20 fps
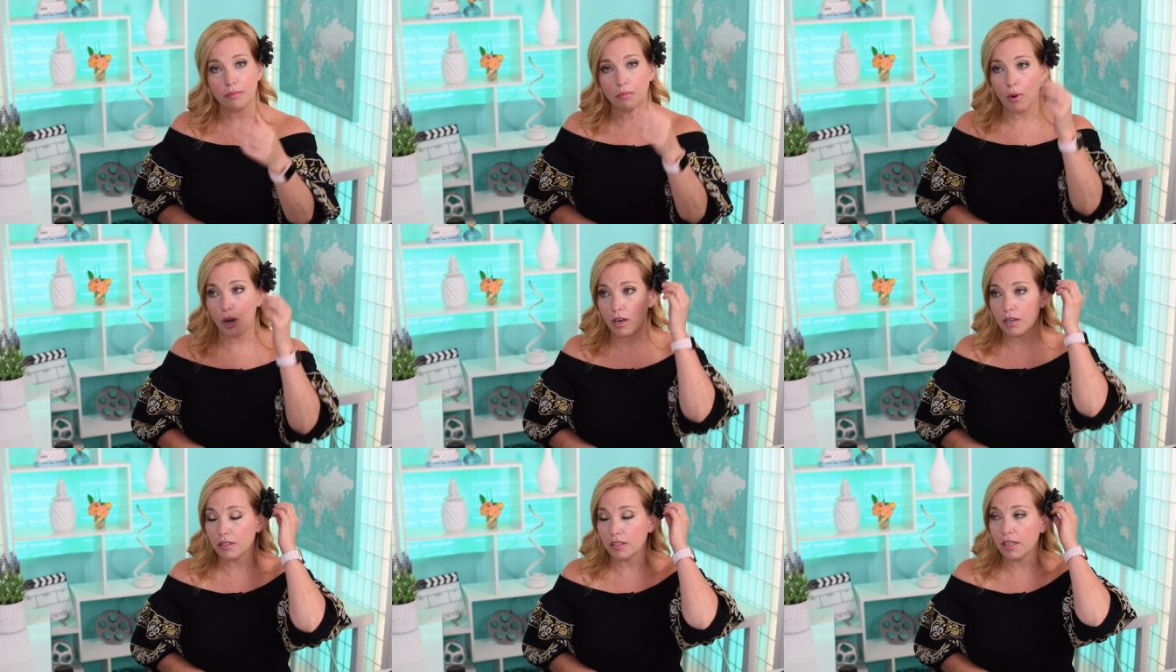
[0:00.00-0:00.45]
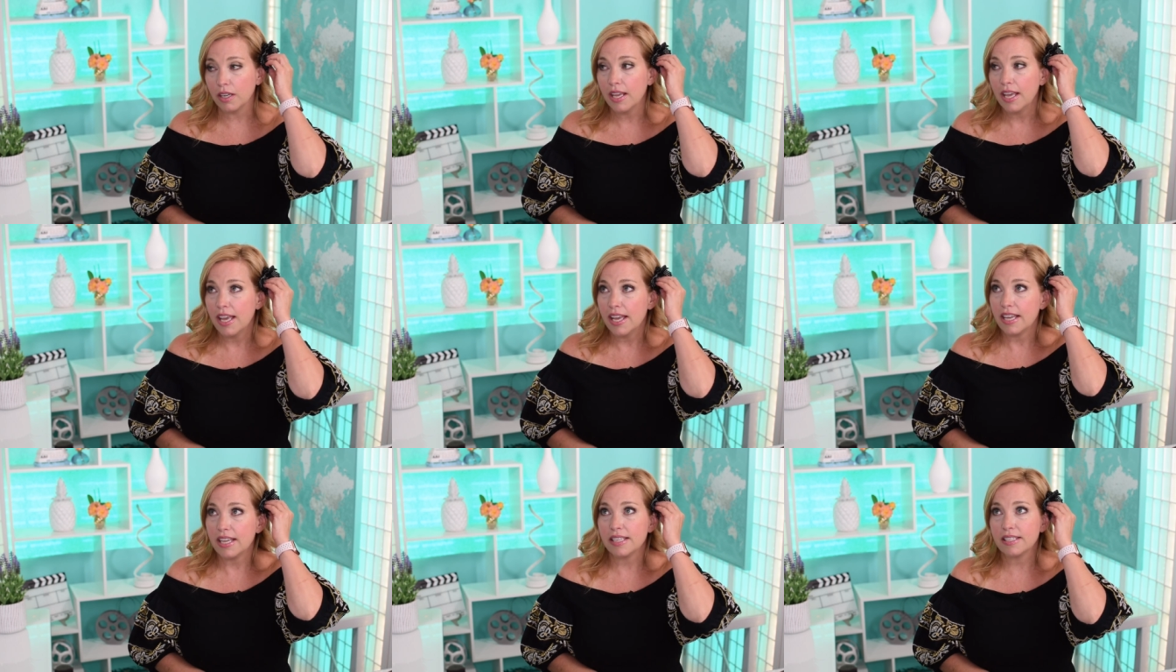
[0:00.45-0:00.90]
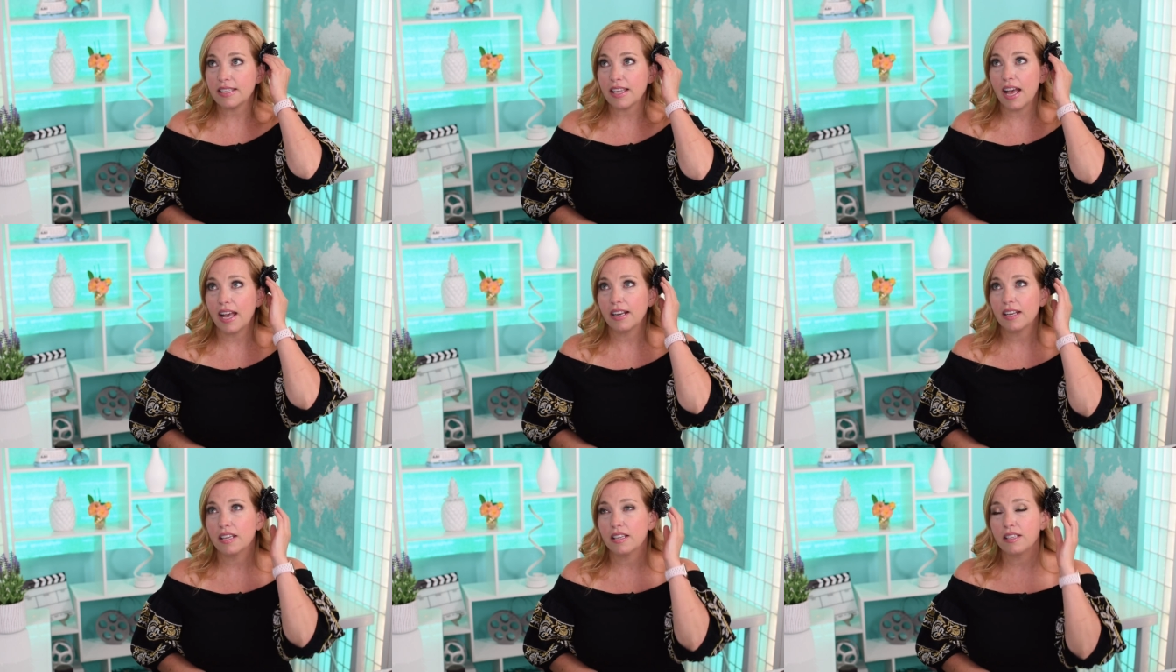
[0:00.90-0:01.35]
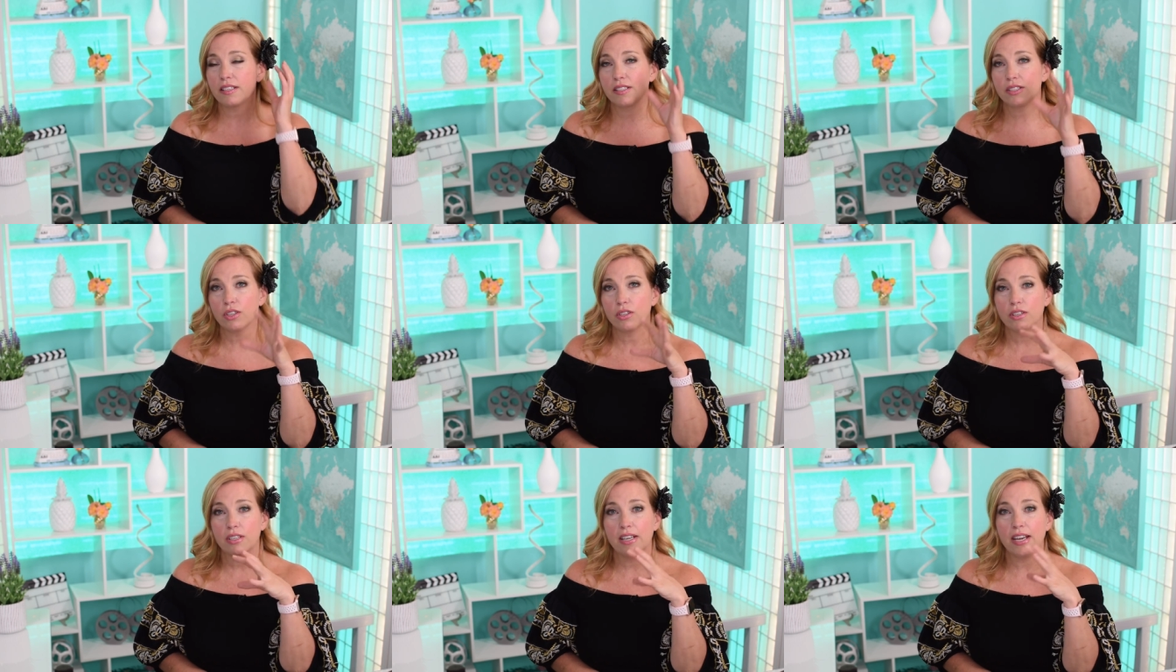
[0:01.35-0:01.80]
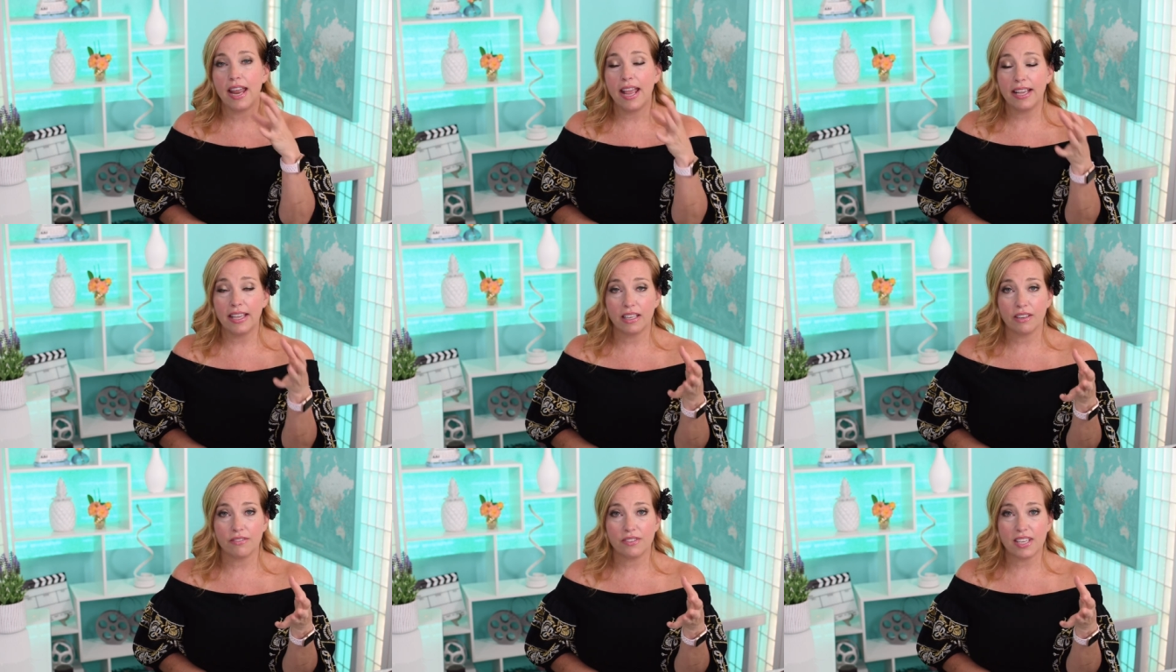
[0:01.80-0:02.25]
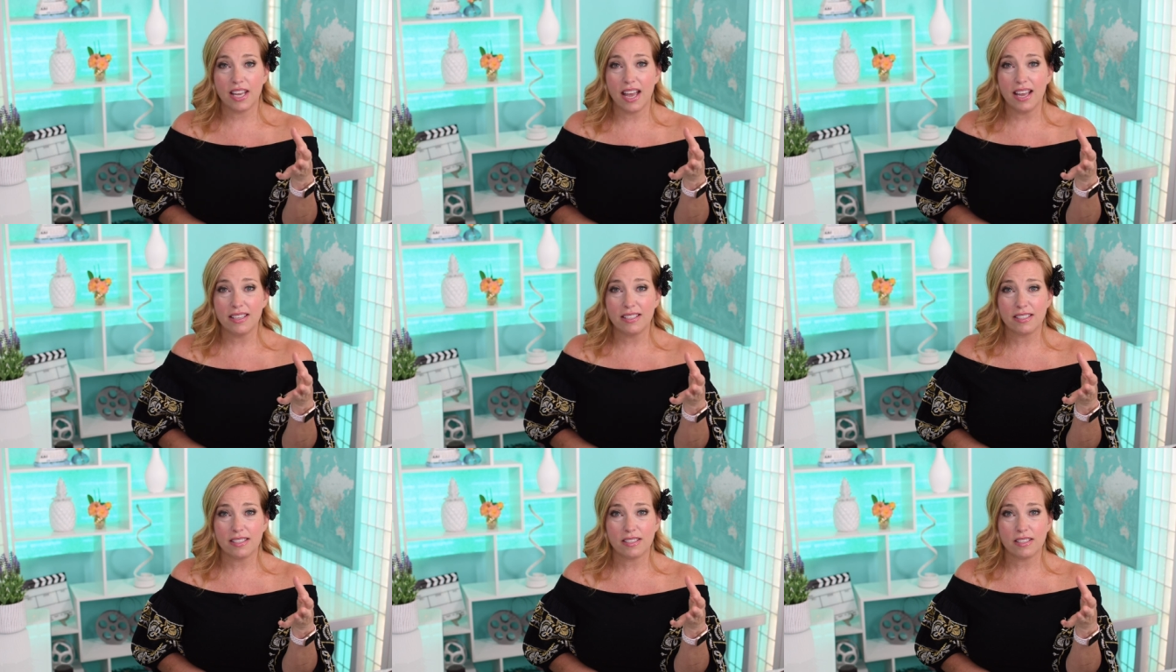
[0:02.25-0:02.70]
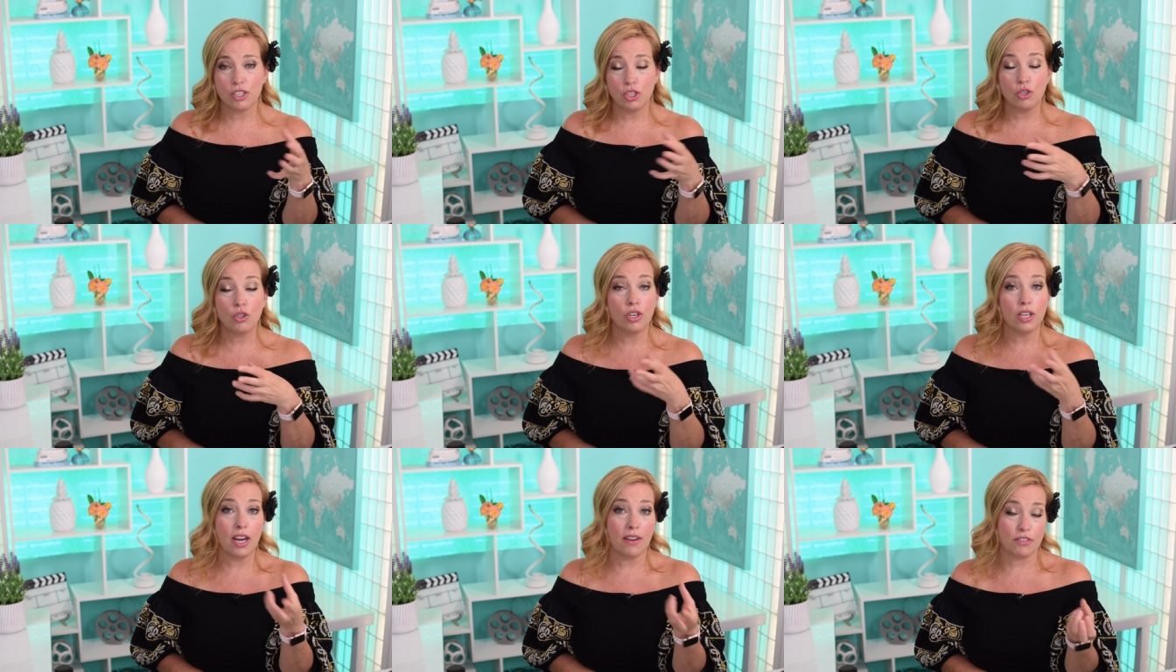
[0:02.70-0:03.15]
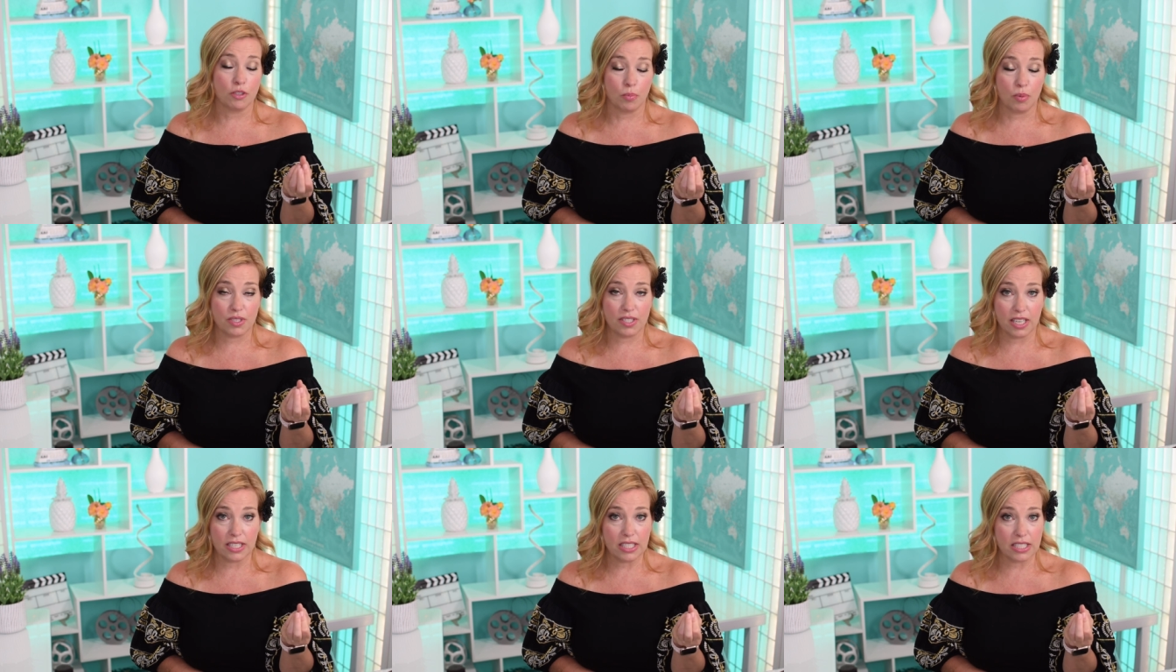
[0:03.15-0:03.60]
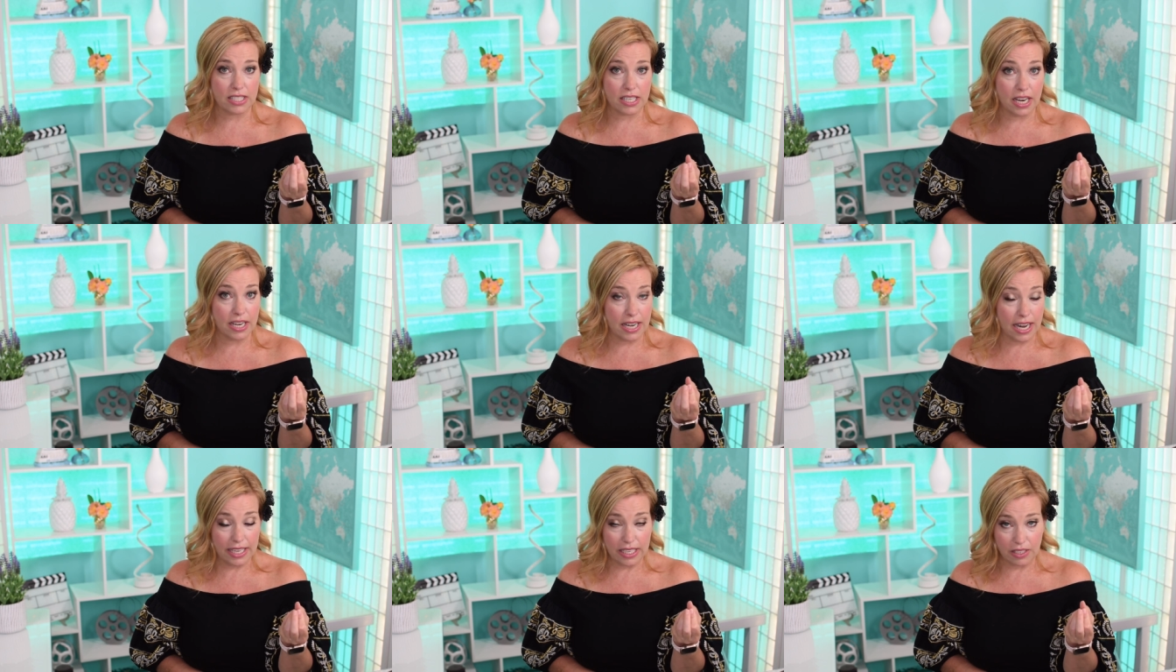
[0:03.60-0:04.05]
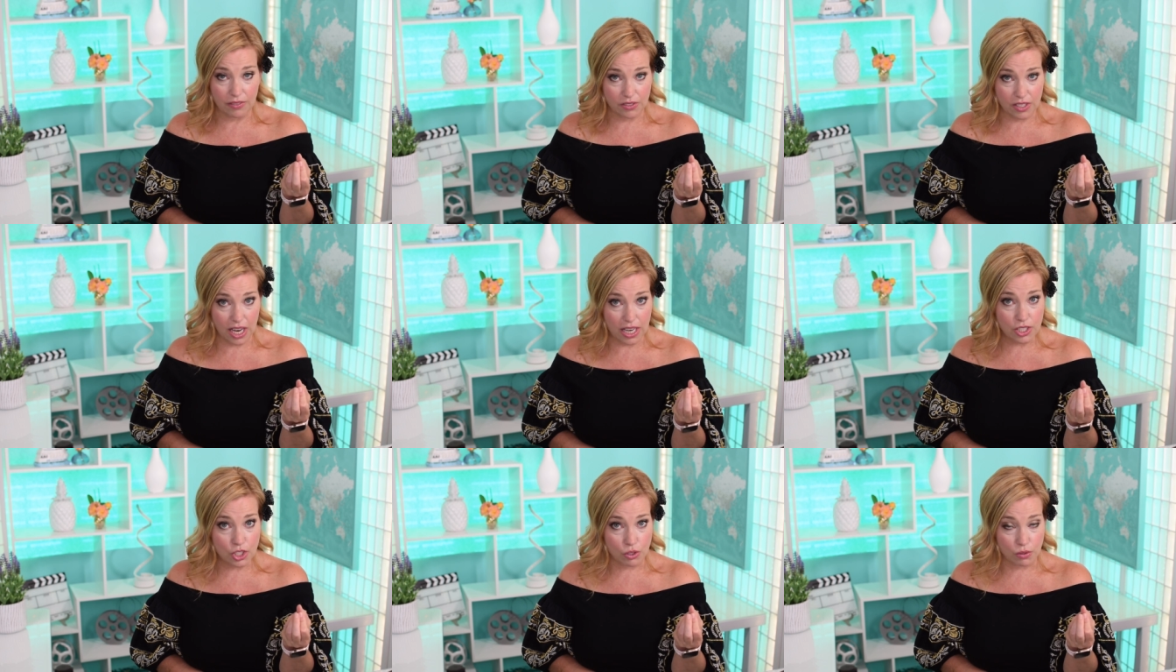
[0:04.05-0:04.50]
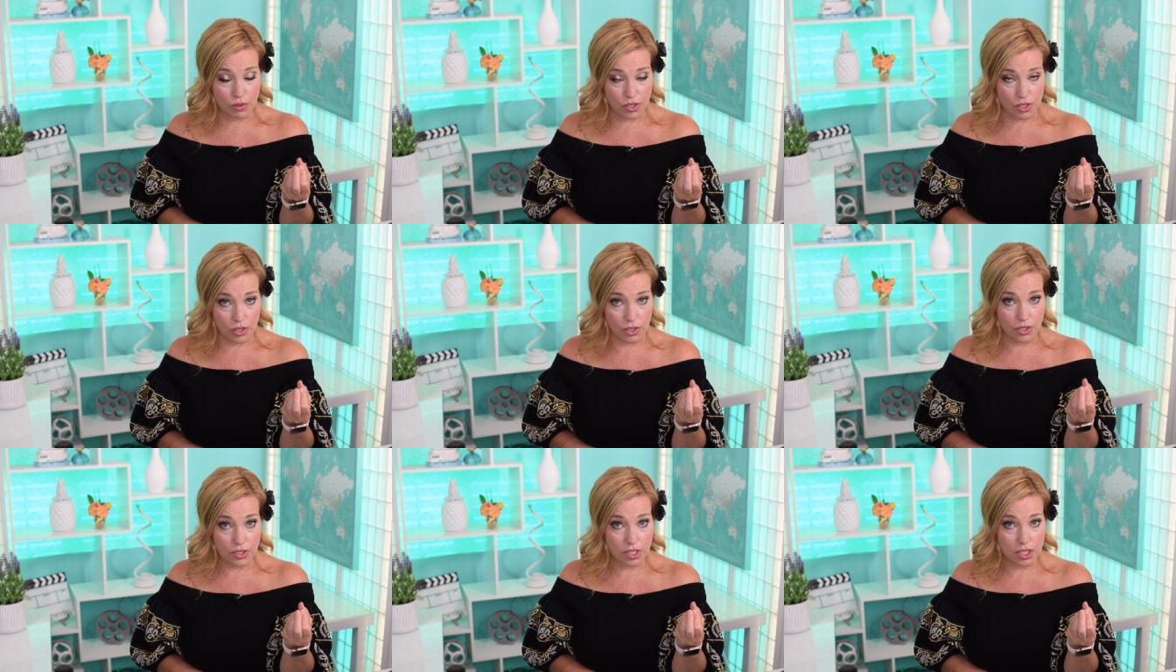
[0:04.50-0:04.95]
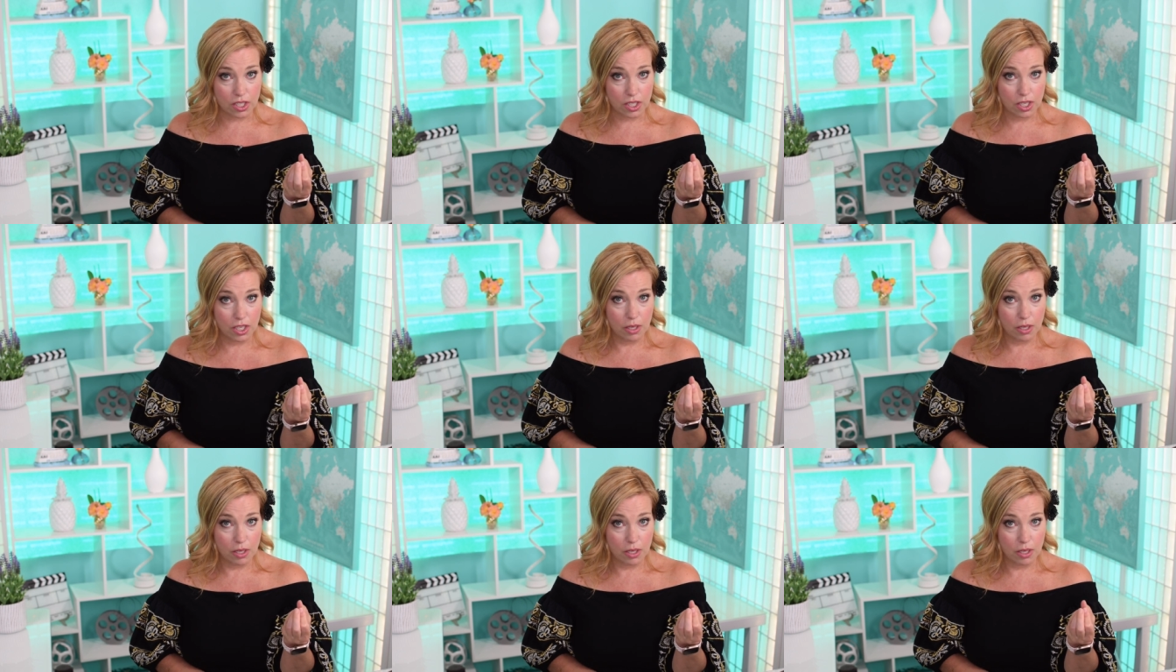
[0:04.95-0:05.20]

Martin, is that a certain negative tests, you could have to present a negative test result,